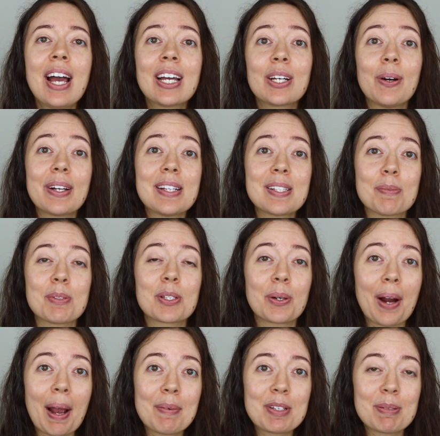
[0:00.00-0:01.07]
Go ahead and
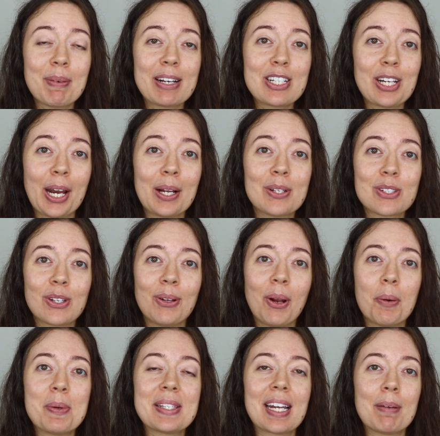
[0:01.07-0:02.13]
subscribe to my channel so you
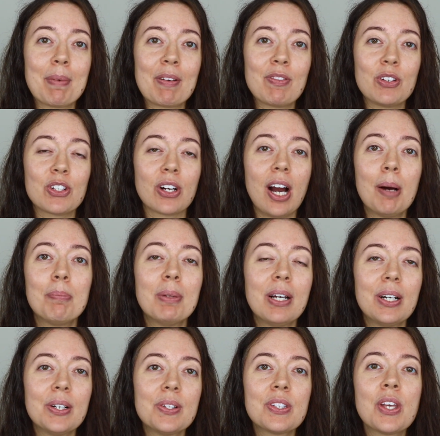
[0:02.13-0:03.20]
don't miss any of my future
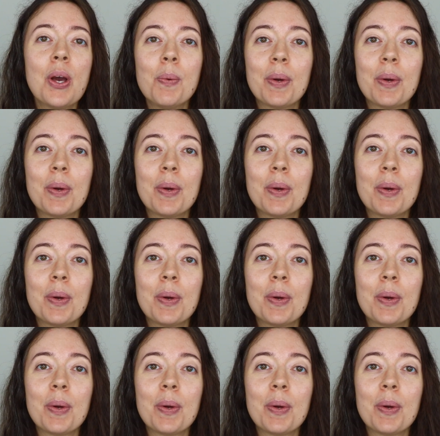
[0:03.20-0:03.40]
uploads.